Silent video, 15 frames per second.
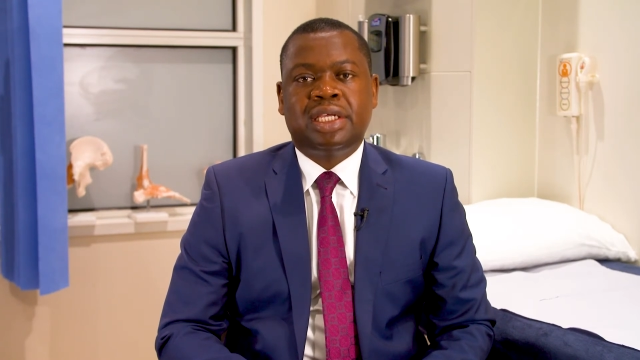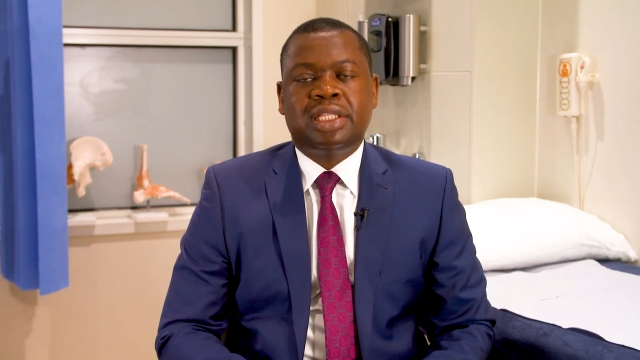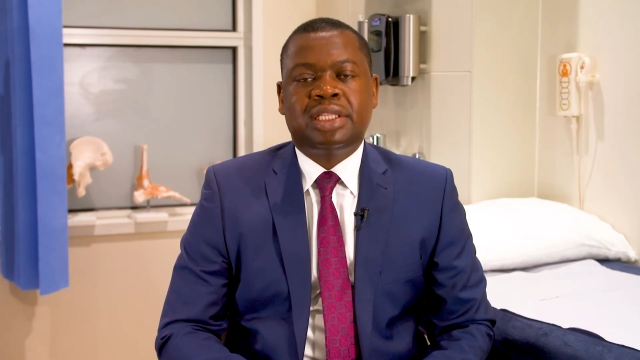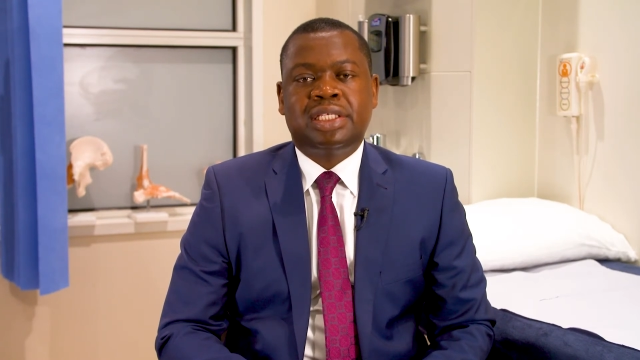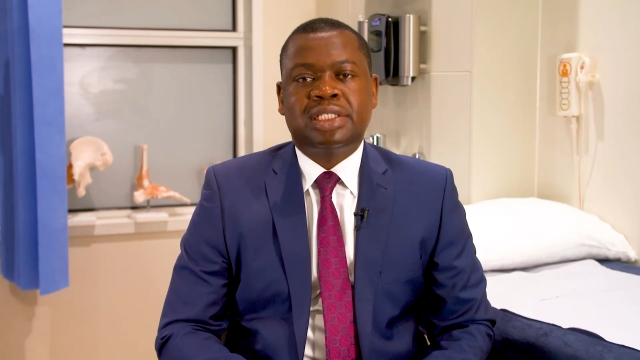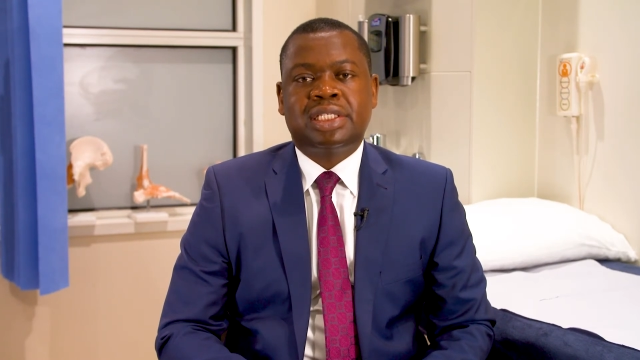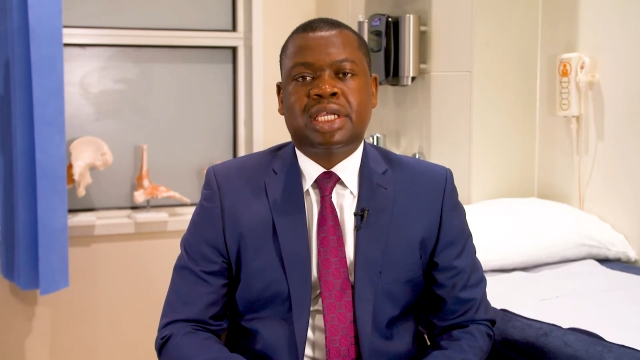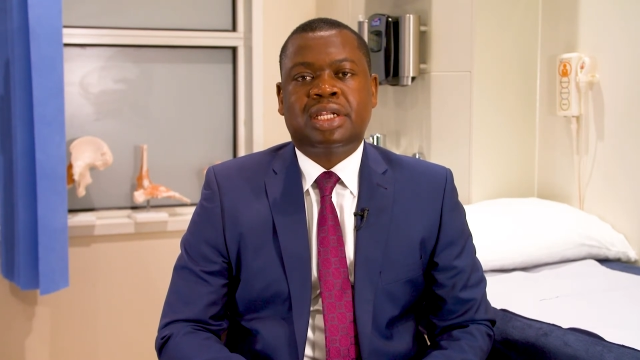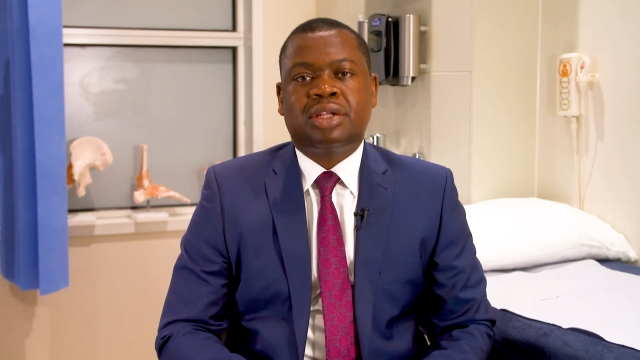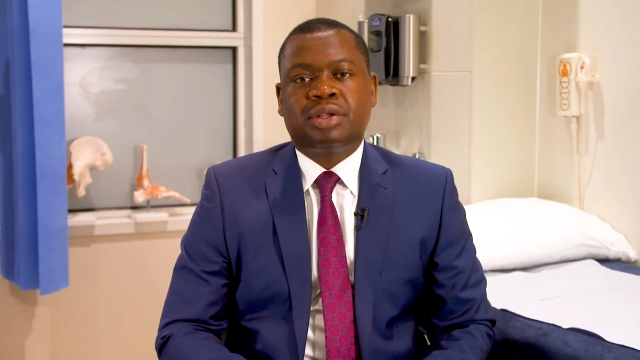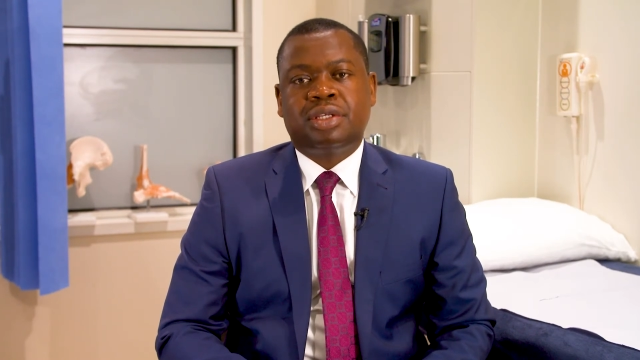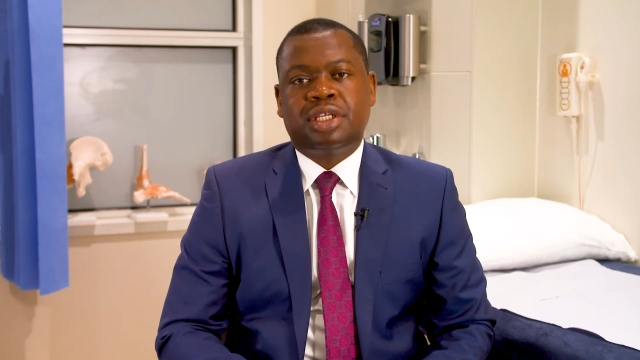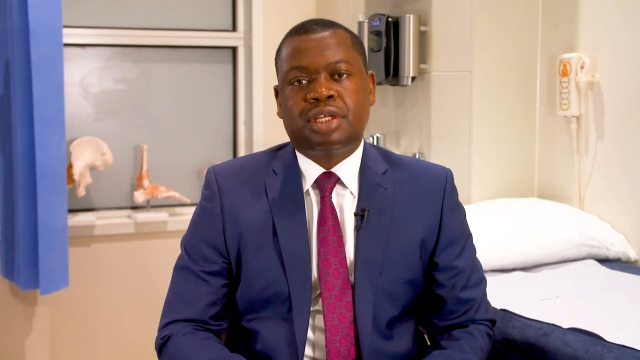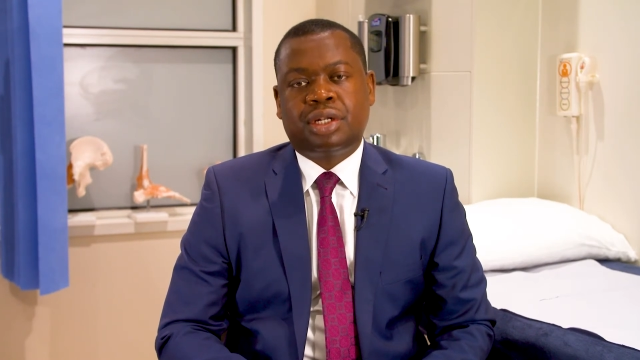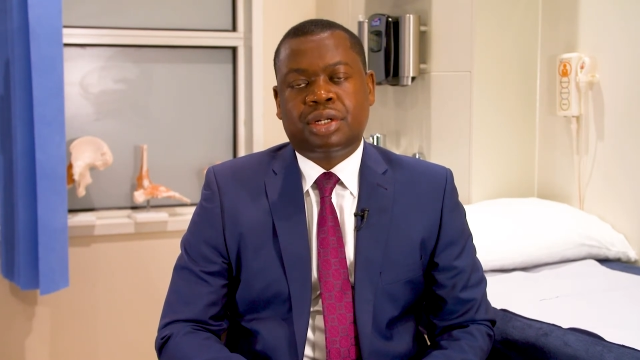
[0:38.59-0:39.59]
This can
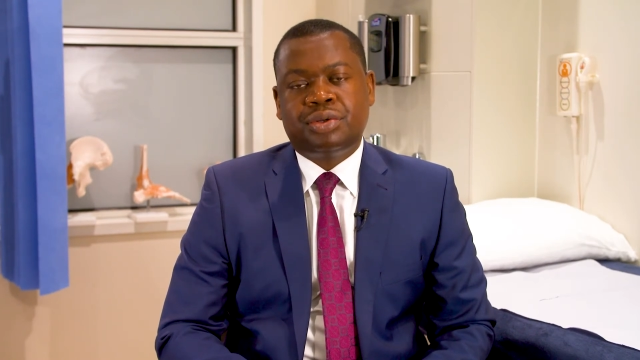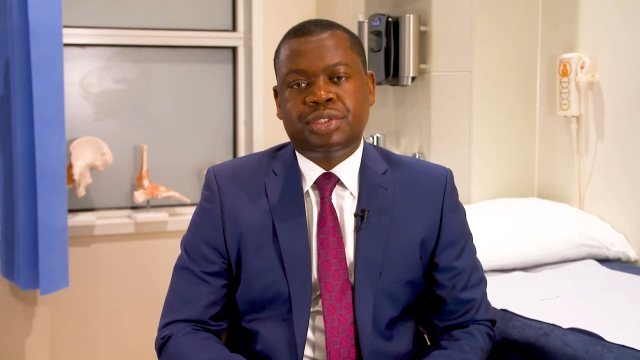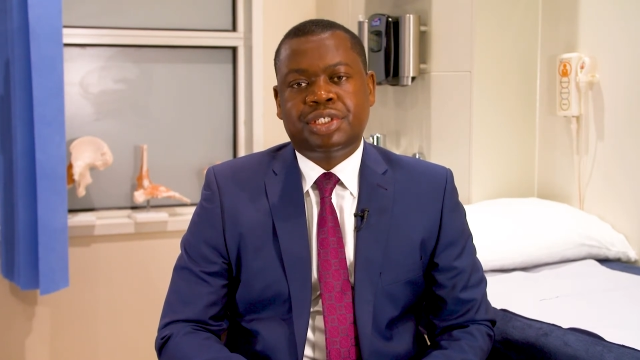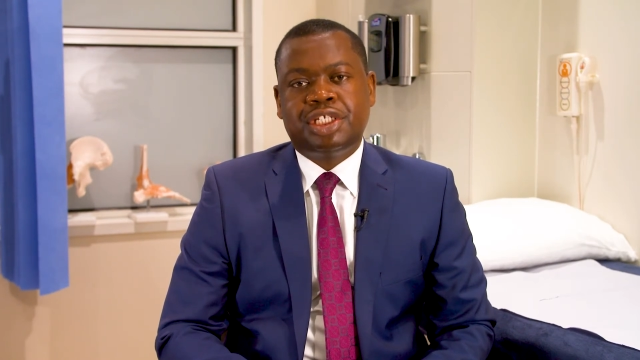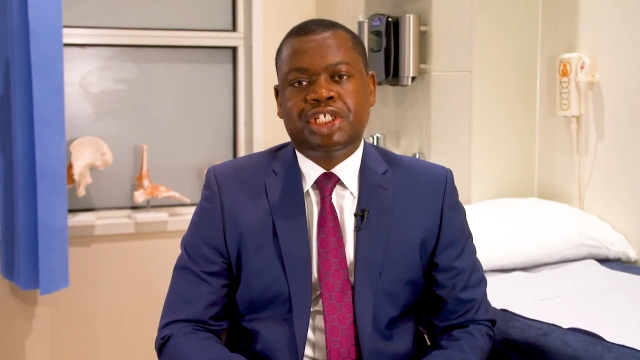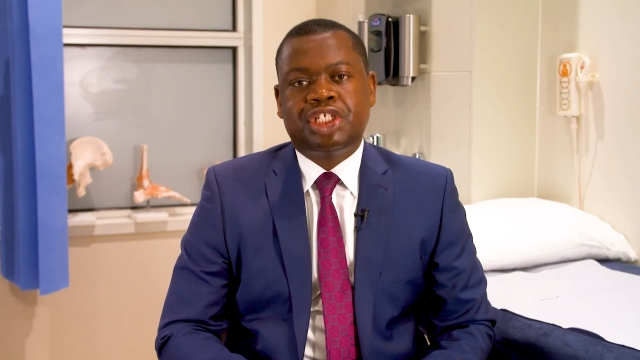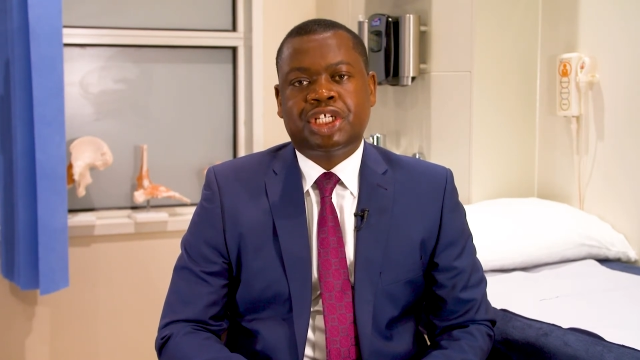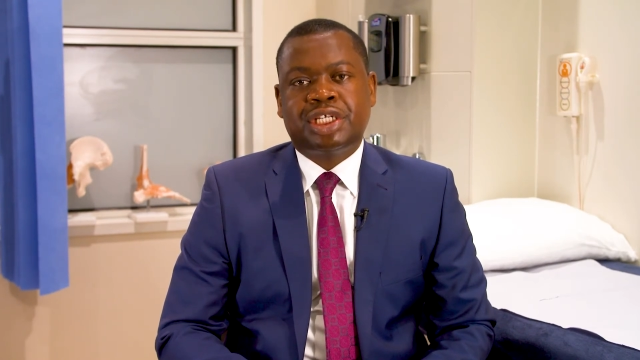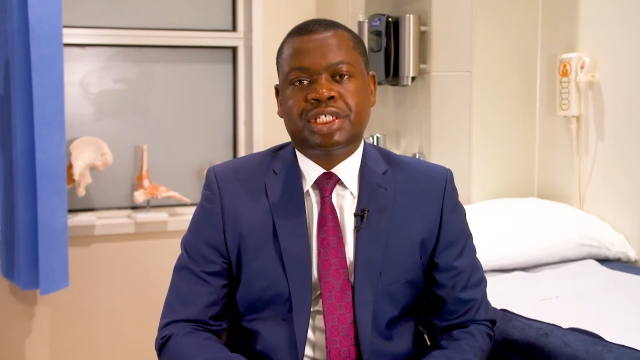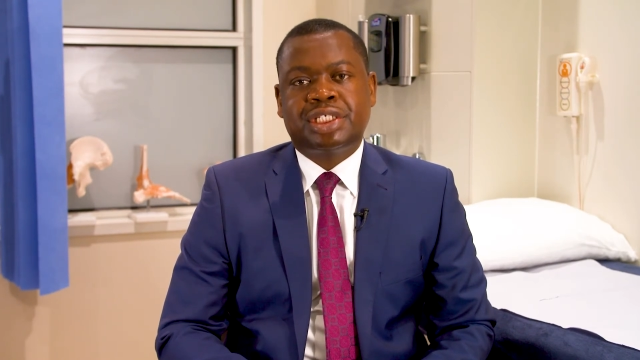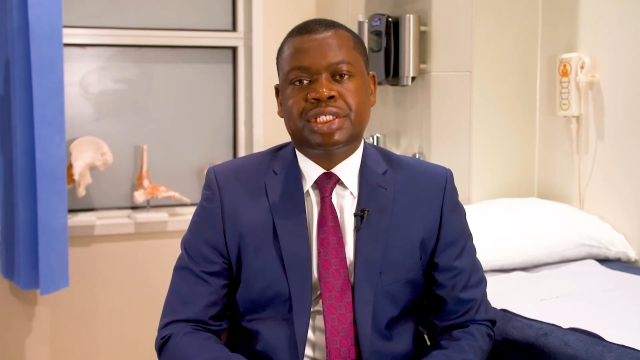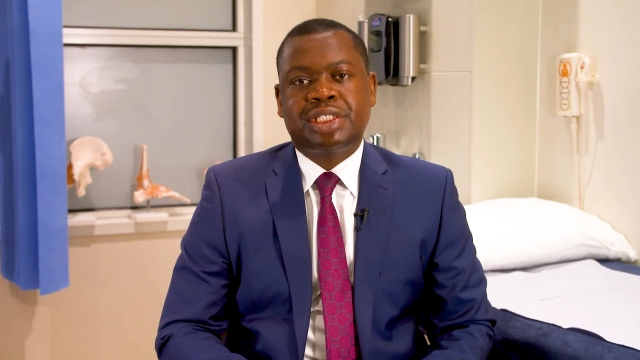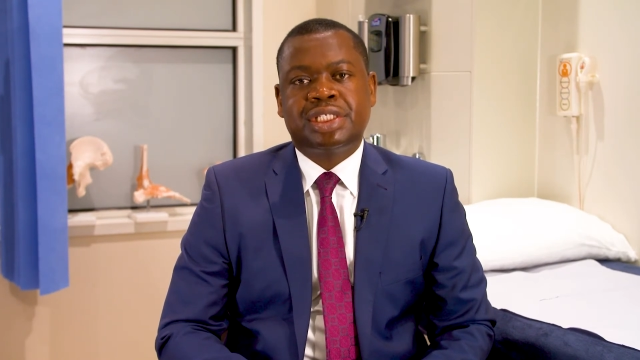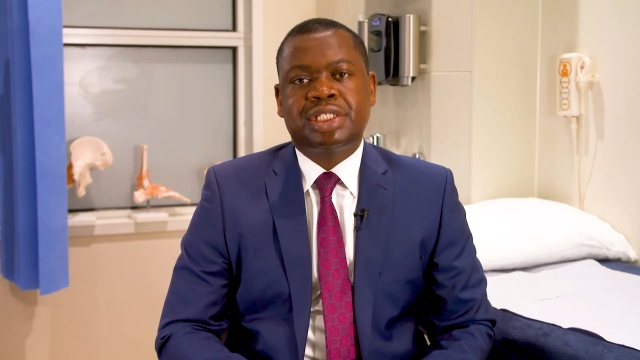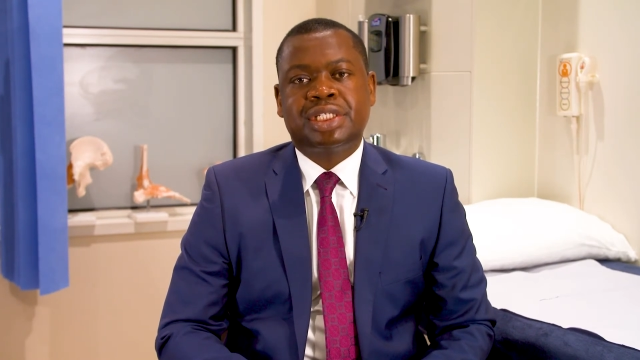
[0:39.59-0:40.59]
include
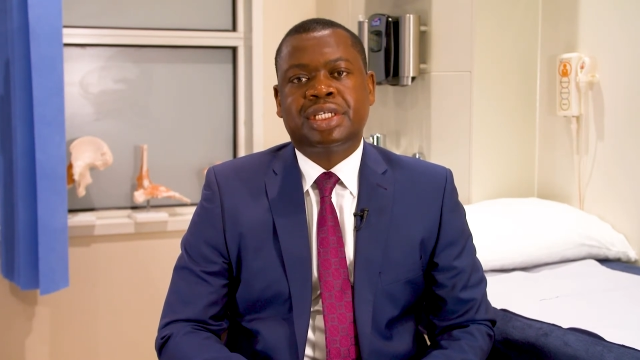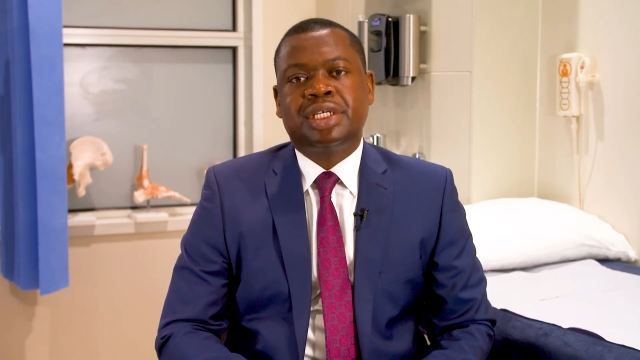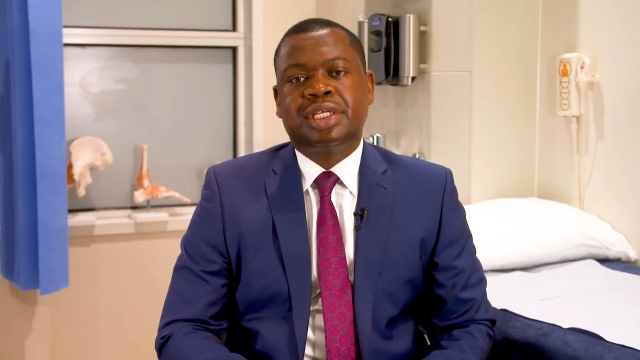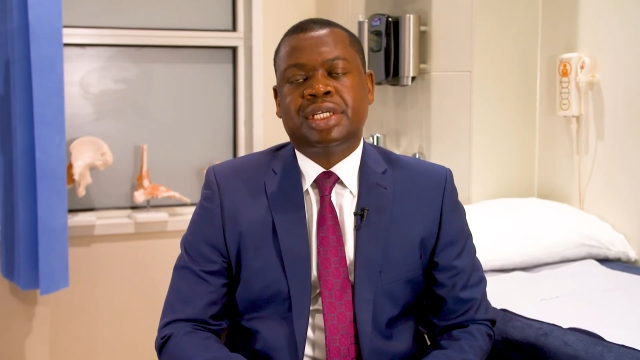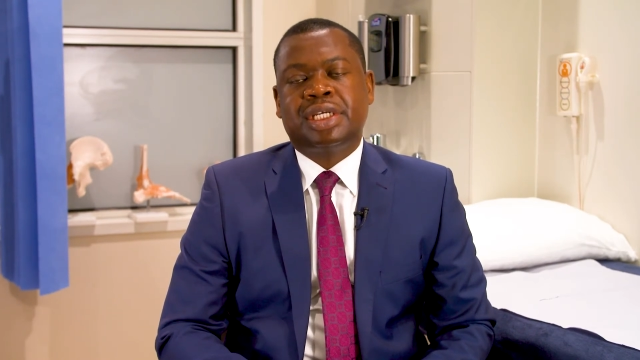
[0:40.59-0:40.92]
injections,